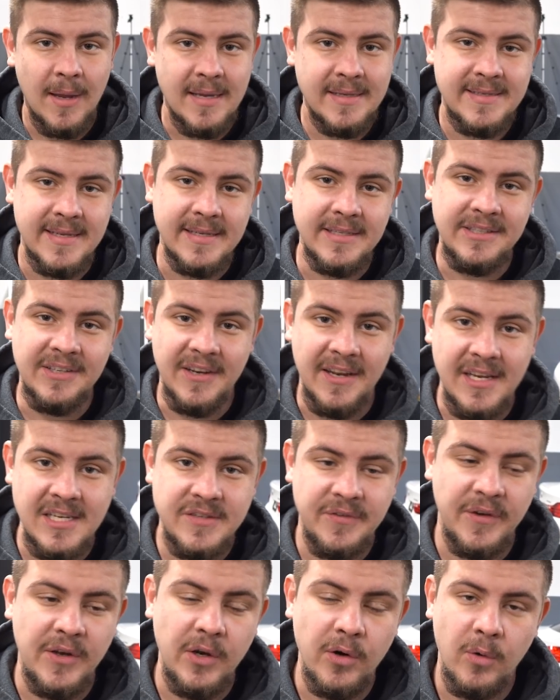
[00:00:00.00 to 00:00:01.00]
guys, in
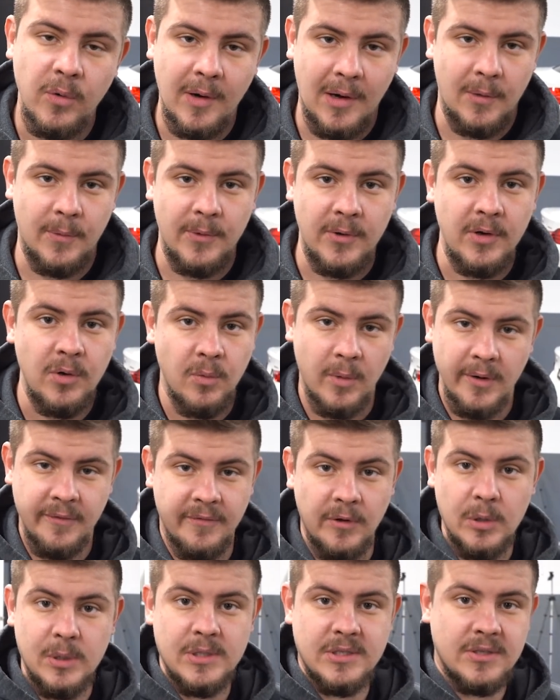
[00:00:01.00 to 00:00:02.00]
today's video, what I really want to
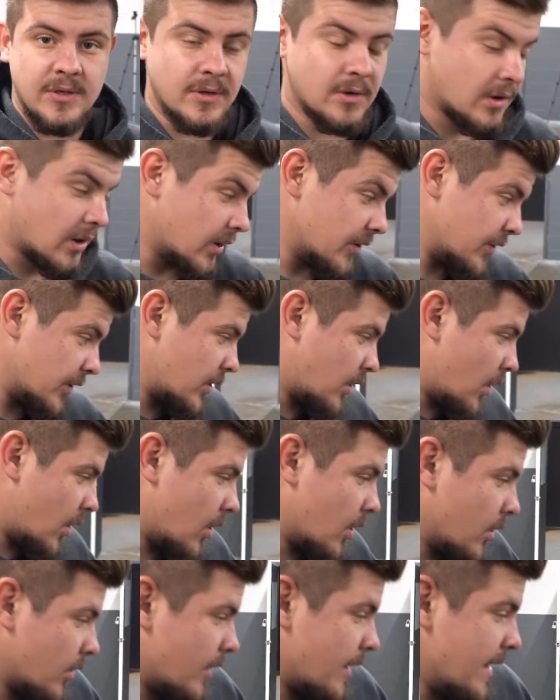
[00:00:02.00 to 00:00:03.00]
focus on the
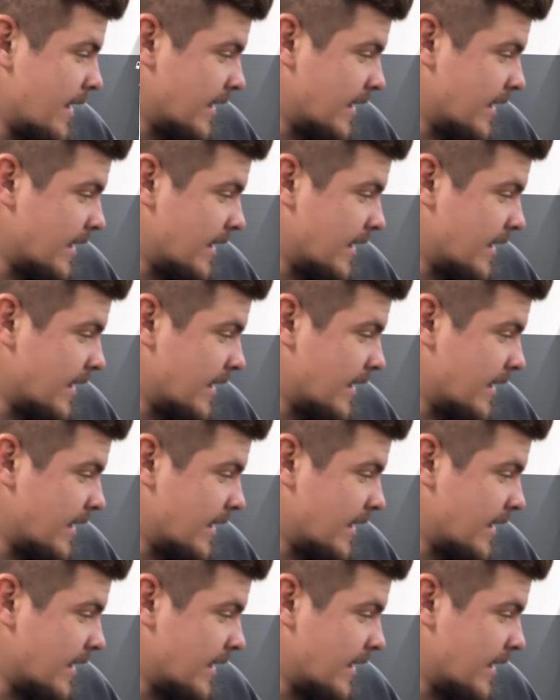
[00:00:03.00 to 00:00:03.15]
car